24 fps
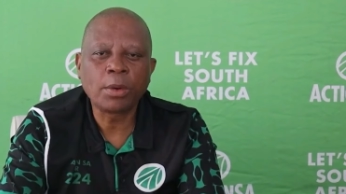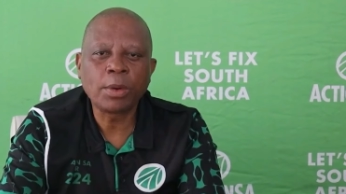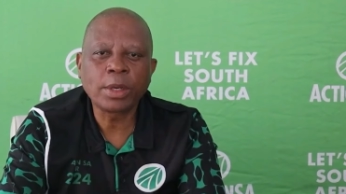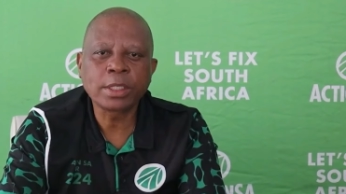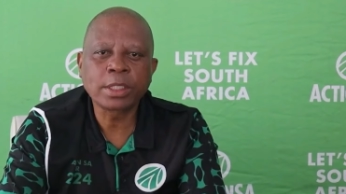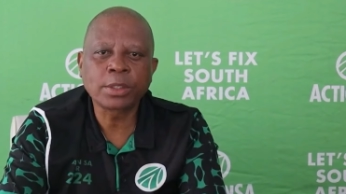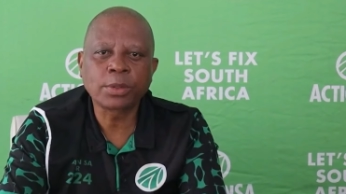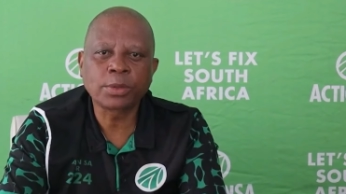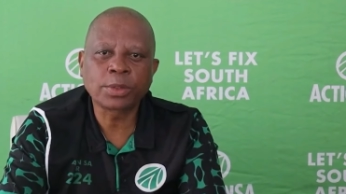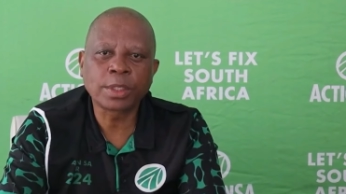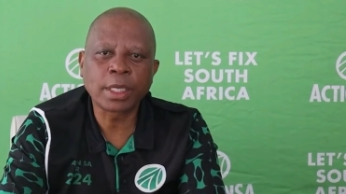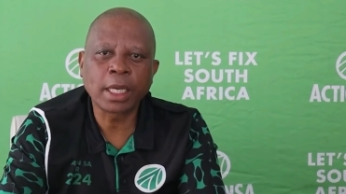Our
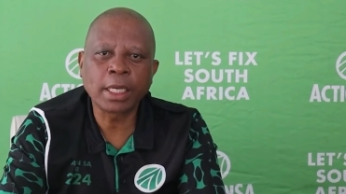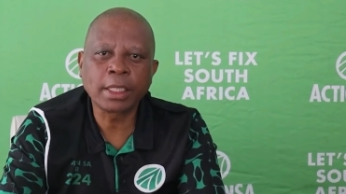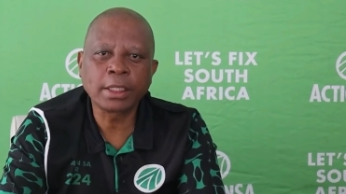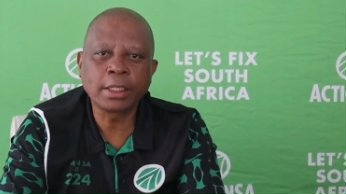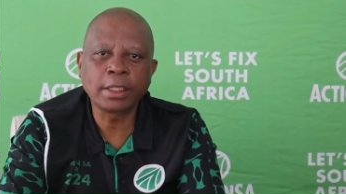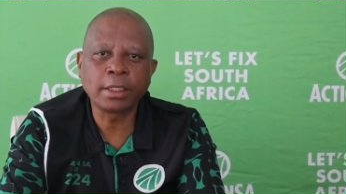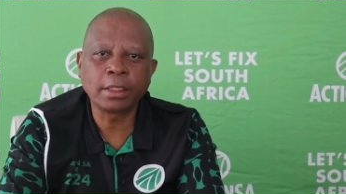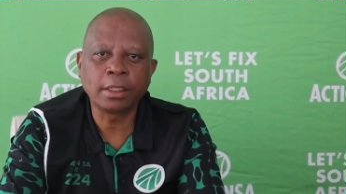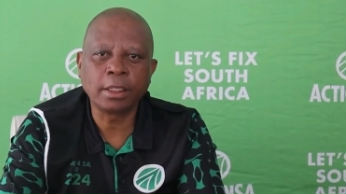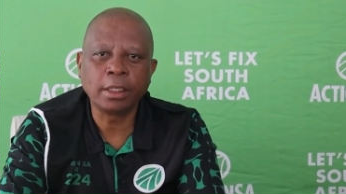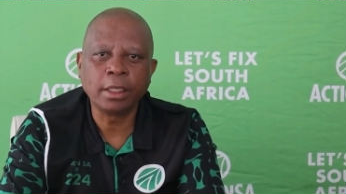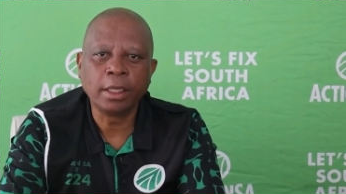
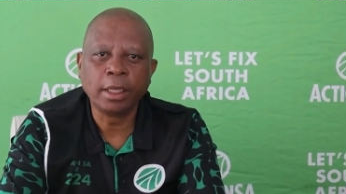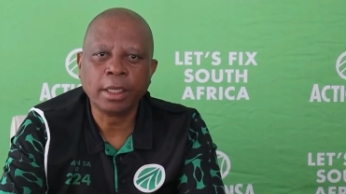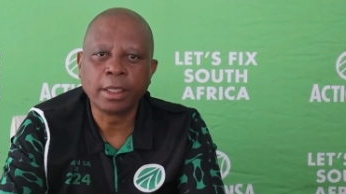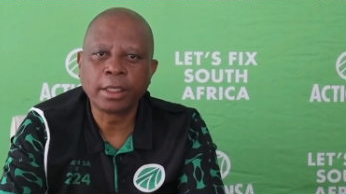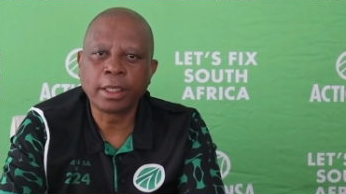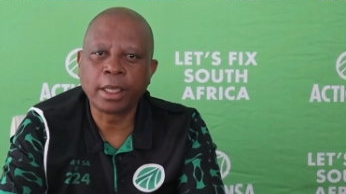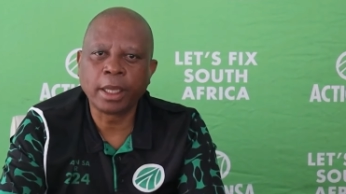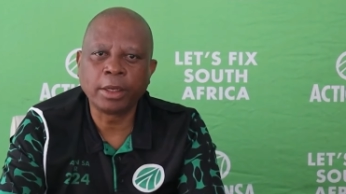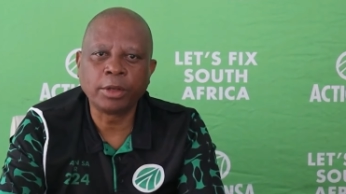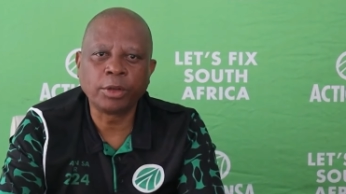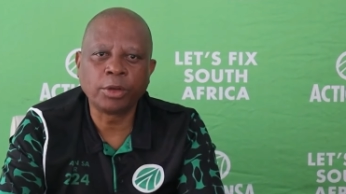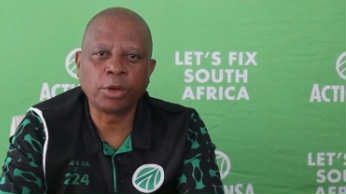society
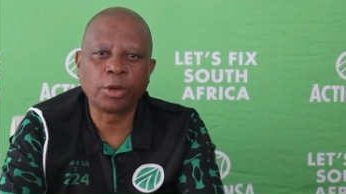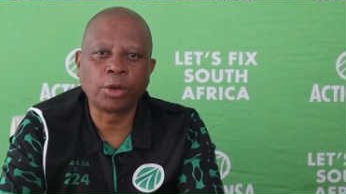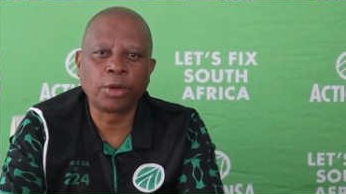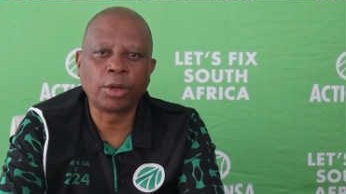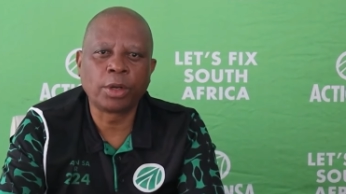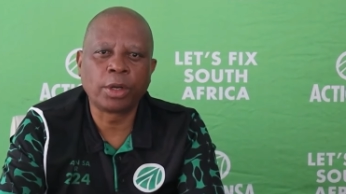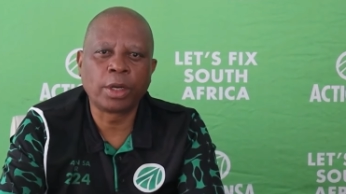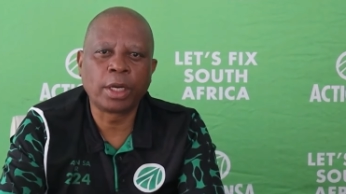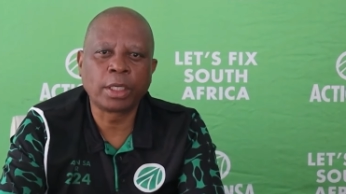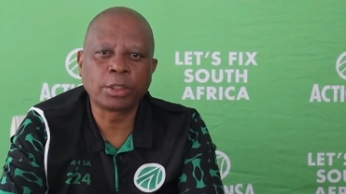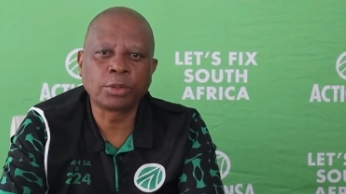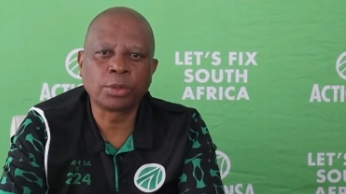can no
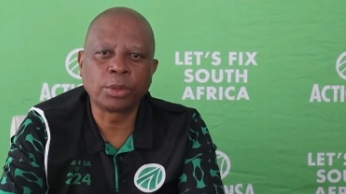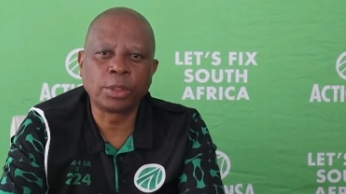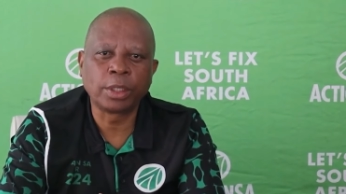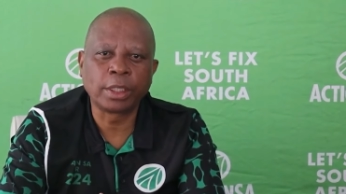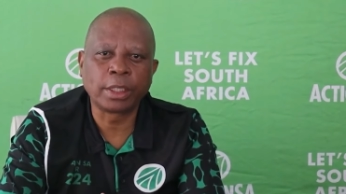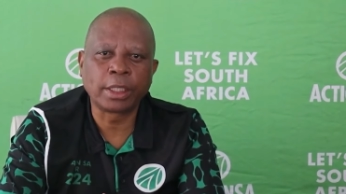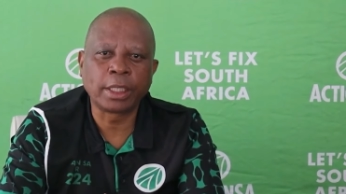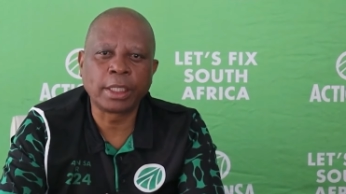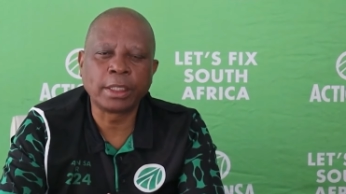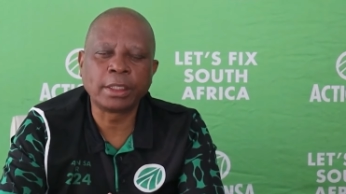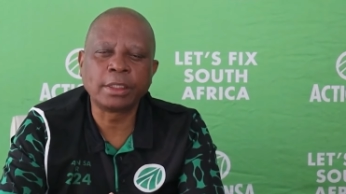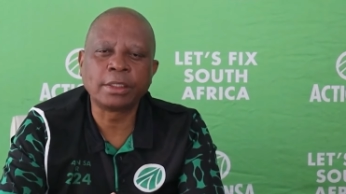longer
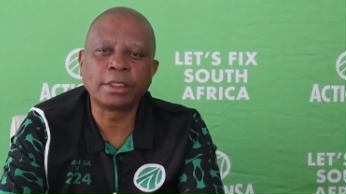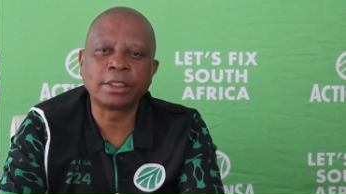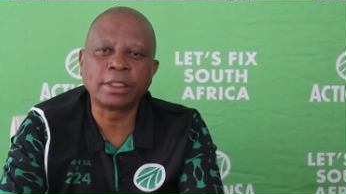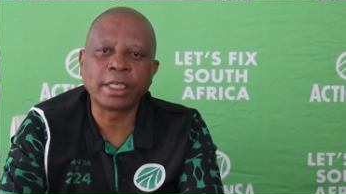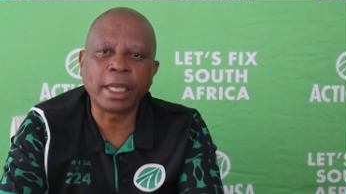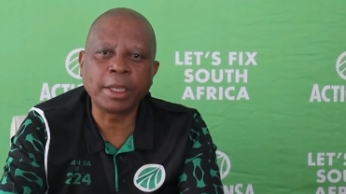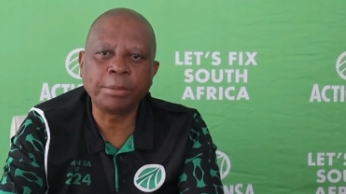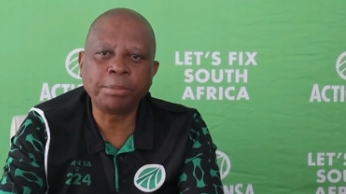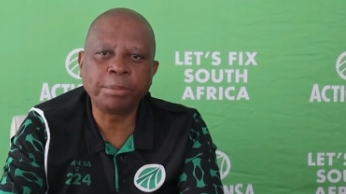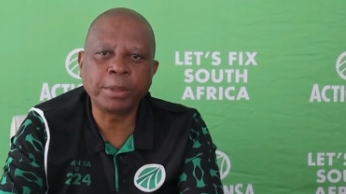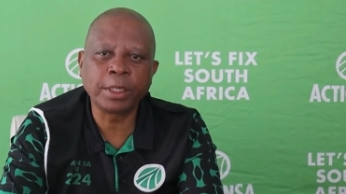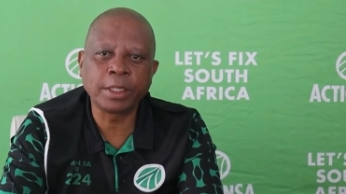tolerate
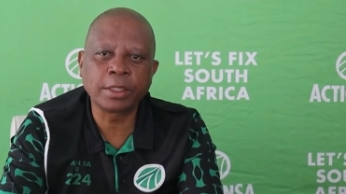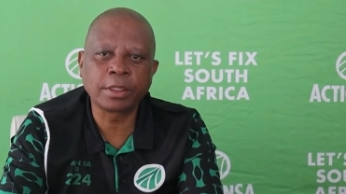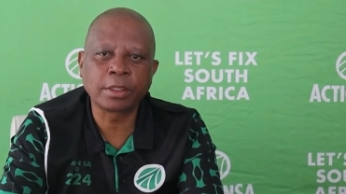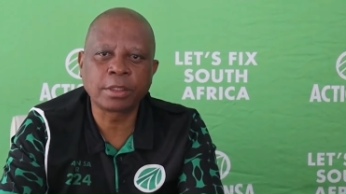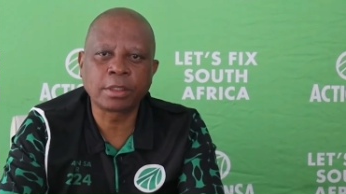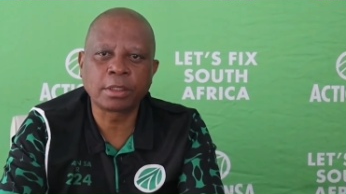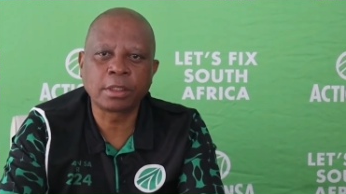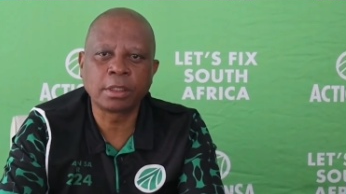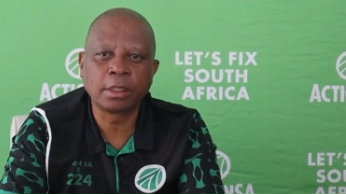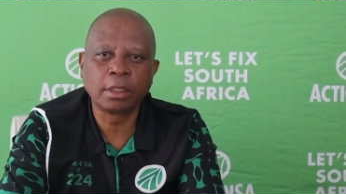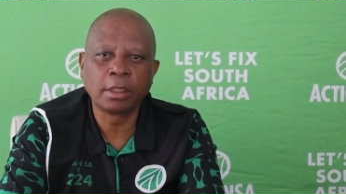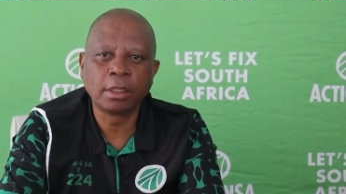rapists,